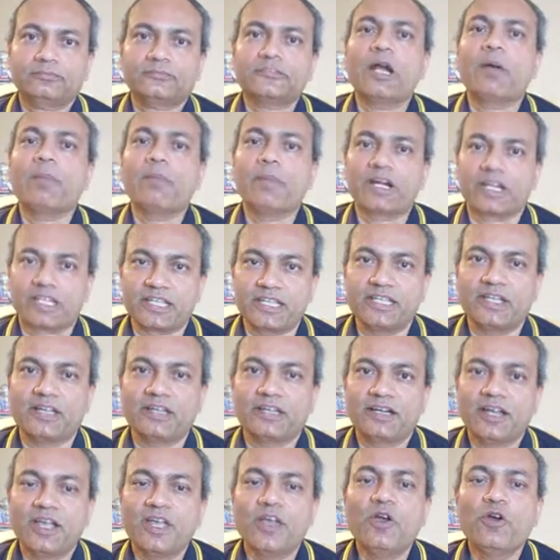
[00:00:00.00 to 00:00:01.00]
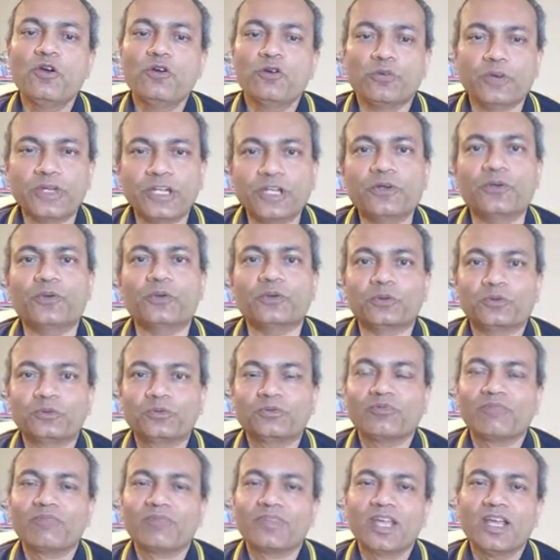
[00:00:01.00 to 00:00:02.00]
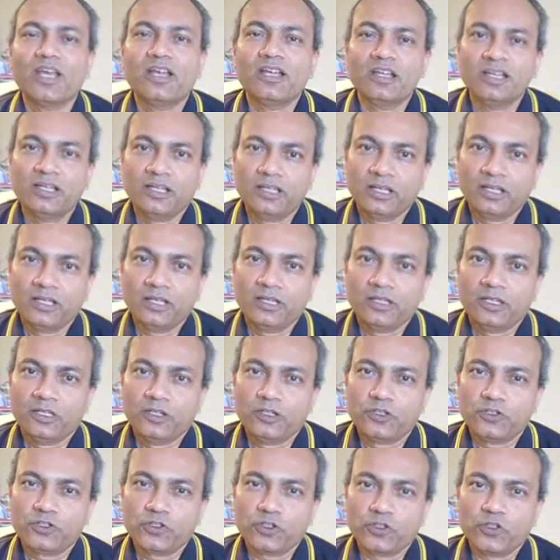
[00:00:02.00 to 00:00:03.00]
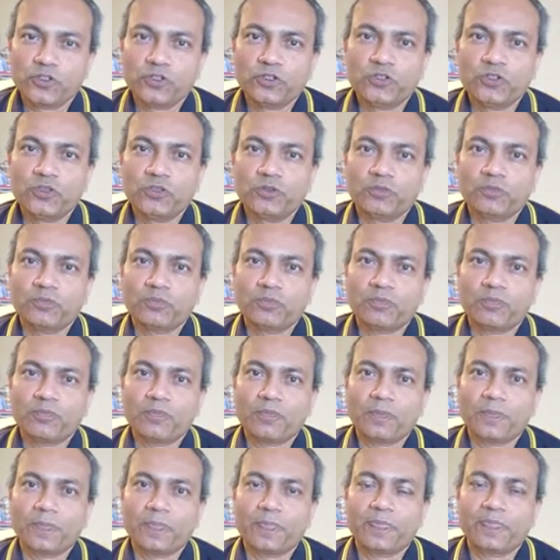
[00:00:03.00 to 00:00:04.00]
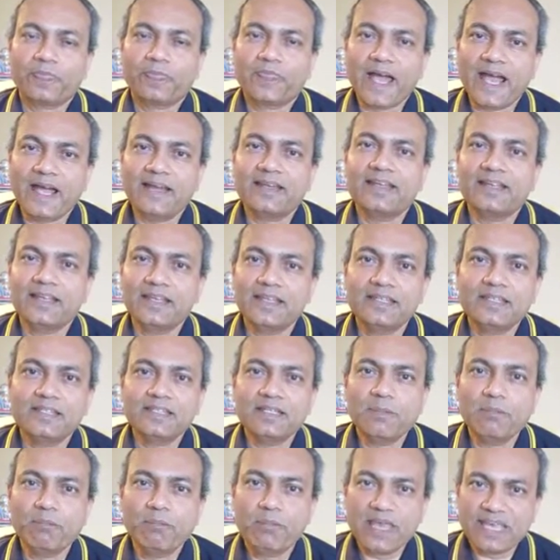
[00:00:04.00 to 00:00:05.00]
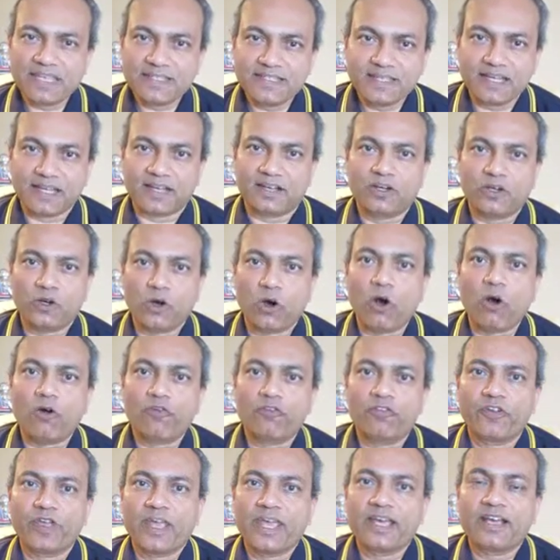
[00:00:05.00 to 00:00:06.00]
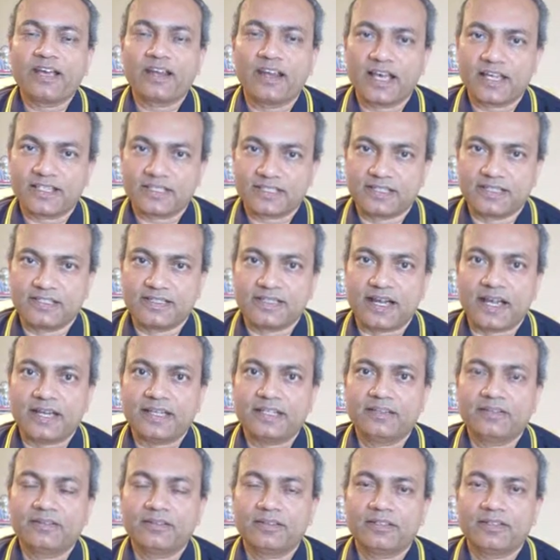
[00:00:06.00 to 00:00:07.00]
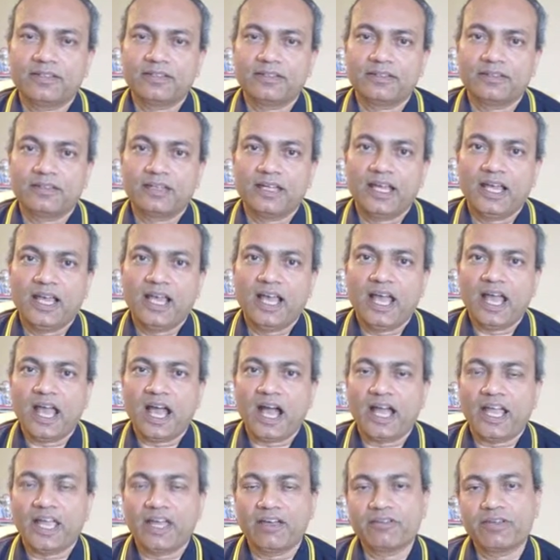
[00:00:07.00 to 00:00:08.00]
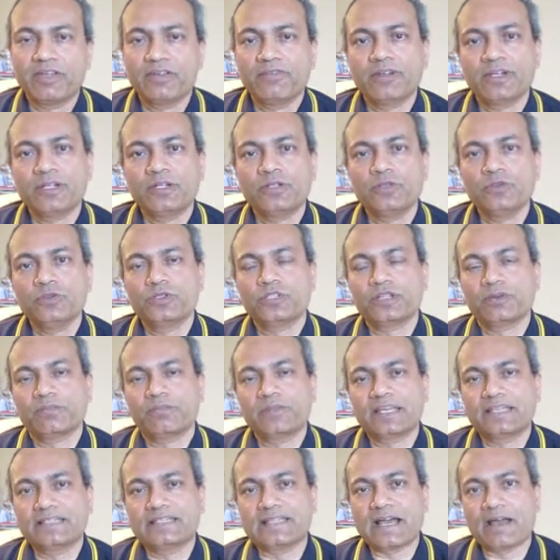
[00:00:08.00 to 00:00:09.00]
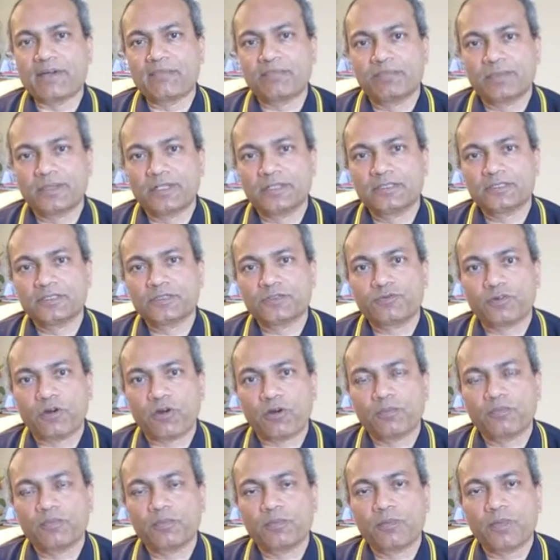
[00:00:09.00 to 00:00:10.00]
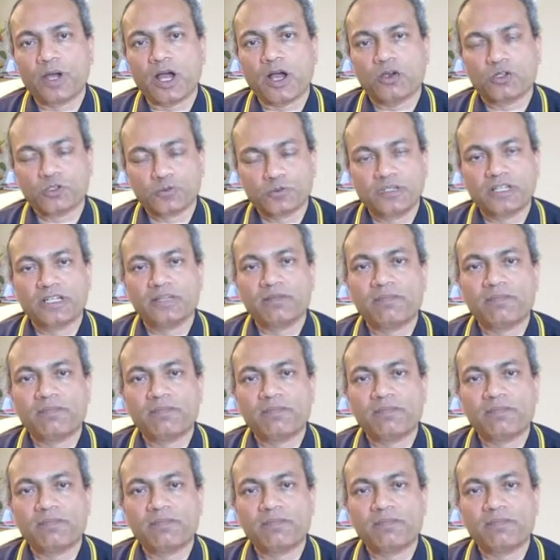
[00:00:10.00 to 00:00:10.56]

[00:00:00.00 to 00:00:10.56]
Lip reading: but here we do. So that is the basic of a class design. I have given you some examples from hospital